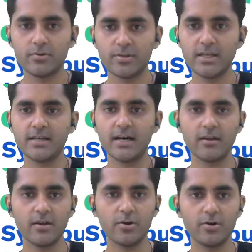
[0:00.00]
these are
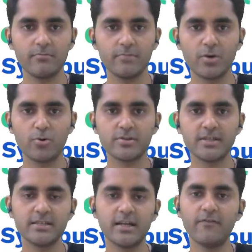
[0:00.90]
the
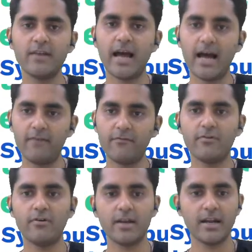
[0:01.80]
courses that we'll have
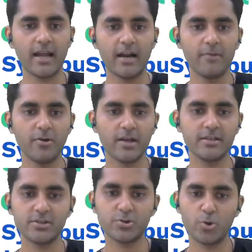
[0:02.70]
on Unacademy. You can
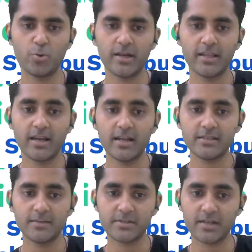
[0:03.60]
just go over there and
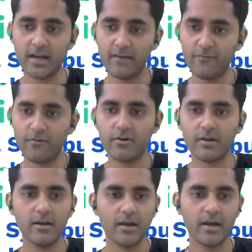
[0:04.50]
subscribe for
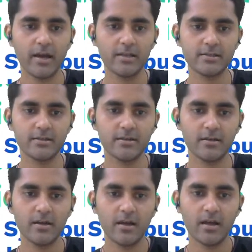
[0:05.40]
it,
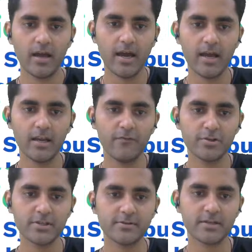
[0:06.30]
and if you're
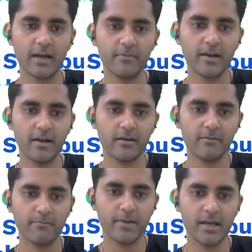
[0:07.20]
subscribing it,
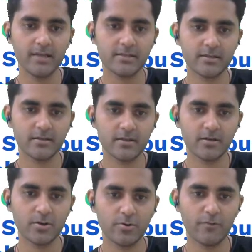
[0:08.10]
please
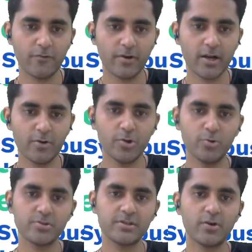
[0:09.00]
don't forget to
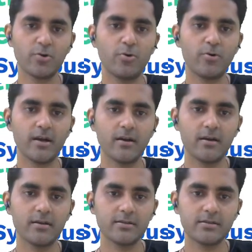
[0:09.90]
use the code
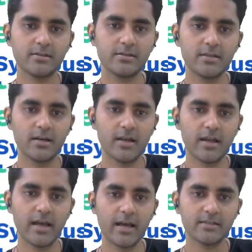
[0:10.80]
SIR,
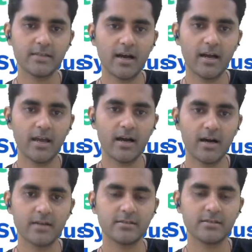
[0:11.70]

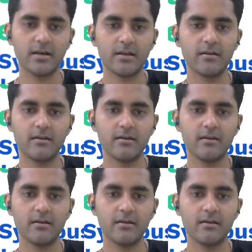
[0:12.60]
SIR, SIR,